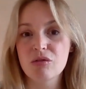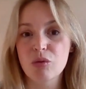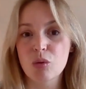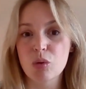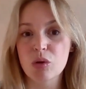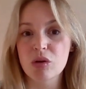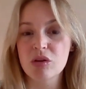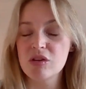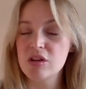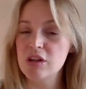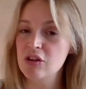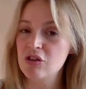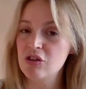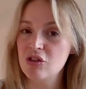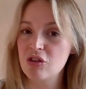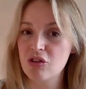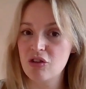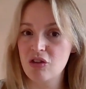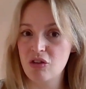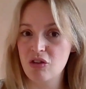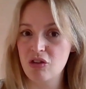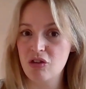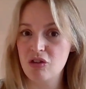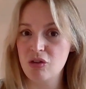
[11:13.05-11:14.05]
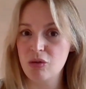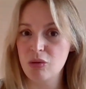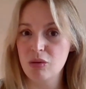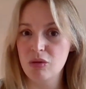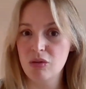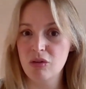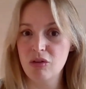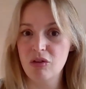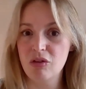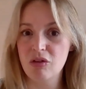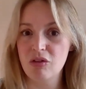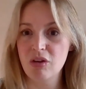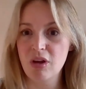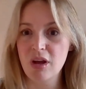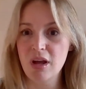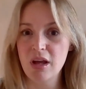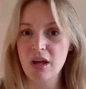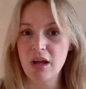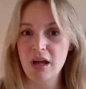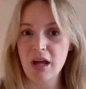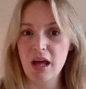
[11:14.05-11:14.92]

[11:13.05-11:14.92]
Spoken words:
for teachers and students,